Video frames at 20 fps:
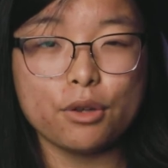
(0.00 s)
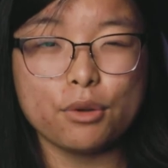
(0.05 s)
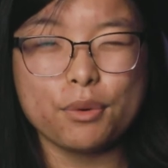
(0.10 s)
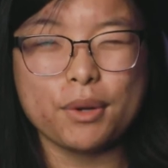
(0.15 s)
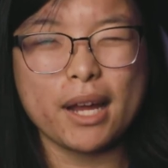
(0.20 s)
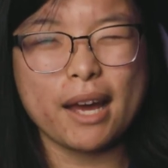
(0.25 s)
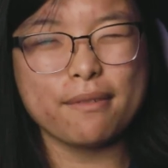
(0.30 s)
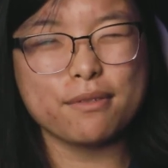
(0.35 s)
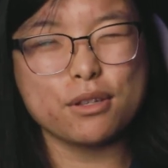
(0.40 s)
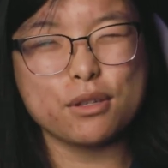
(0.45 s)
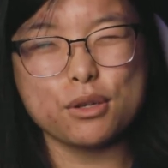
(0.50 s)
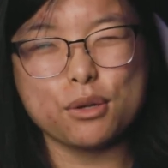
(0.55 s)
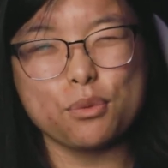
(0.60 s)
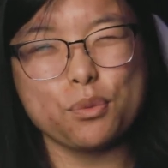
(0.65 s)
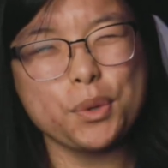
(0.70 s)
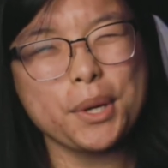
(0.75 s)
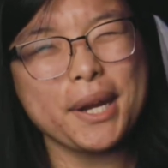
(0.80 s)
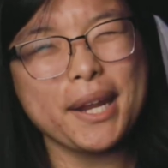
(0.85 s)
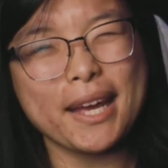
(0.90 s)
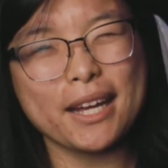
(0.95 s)
you would have to
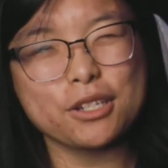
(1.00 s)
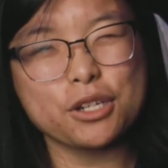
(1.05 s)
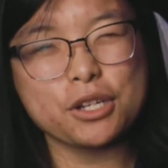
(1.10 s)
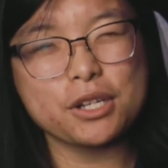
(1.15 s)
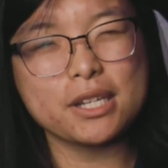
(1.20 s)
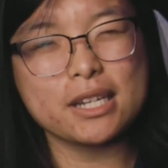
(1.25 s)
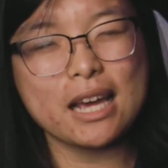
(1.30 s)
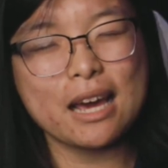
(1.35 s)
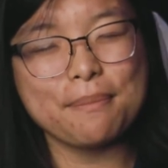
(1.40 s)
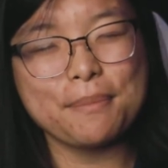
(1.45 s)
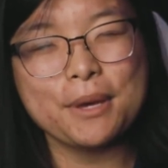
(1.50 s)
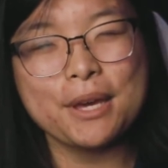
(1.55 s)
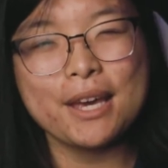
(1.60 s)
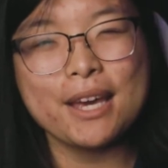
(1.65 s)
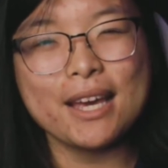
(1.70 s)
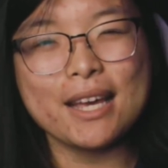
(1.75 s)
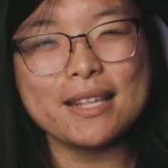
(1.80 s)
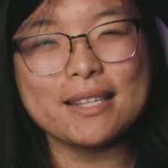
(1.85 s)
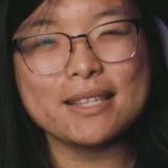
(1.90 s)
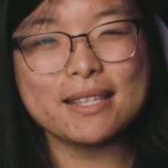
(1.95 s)
do one extra step
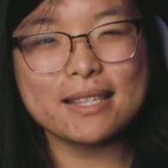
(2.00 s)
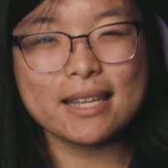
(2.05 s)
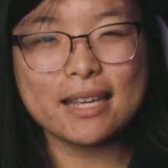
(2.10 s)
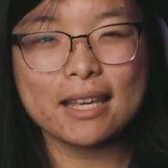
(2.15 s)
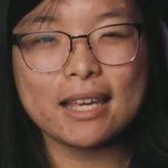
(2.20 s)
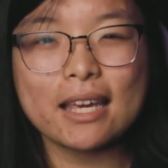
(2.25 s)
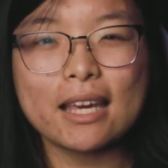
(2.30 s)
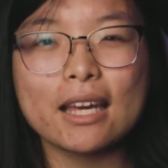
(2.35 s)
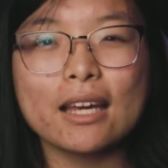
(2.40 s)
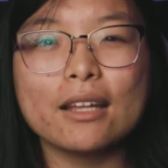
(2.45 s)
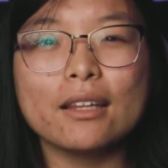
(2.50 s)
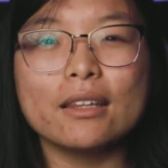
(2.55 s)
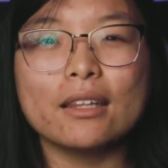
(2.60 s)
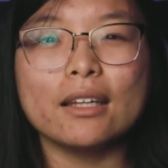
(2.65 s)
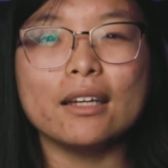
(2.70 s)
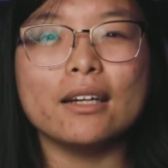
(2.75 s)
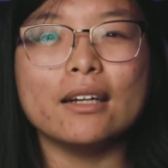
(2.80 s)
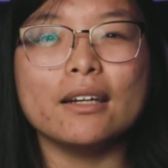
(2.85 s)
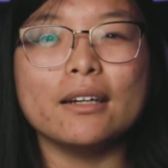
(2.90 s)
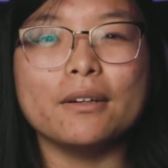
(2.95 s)
in syncing
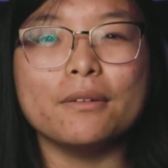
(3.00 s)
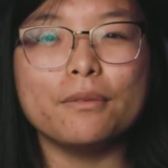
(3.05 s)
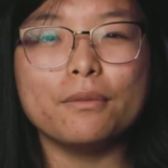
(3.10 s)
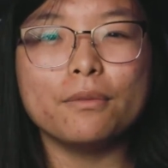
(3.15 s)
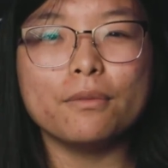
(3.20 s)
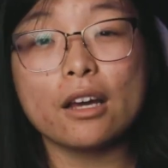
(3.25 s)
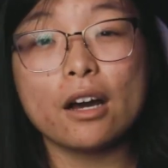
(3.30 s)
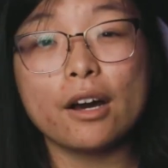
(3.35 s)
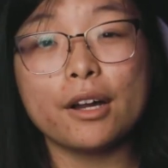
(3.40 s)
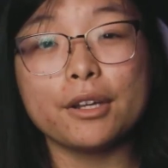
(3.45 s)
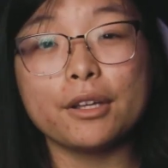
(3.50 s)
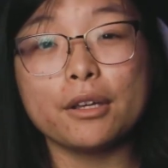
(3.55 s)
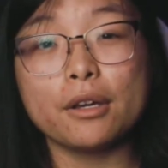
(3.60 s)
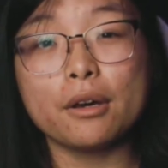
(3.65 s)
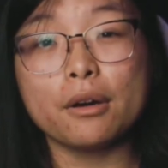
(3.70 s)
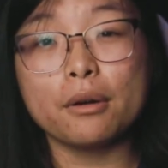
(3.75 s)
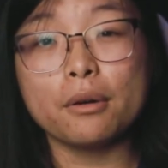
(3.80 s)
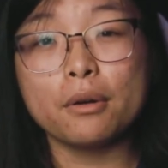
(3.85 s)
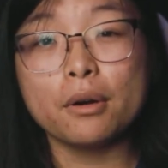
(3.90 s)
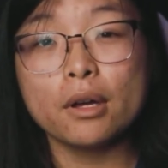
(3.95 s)
the
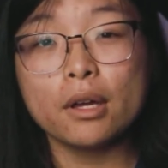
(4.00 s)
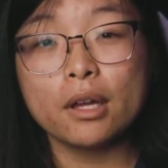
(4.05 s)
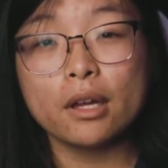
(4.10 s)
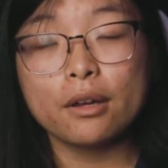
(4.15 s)
audio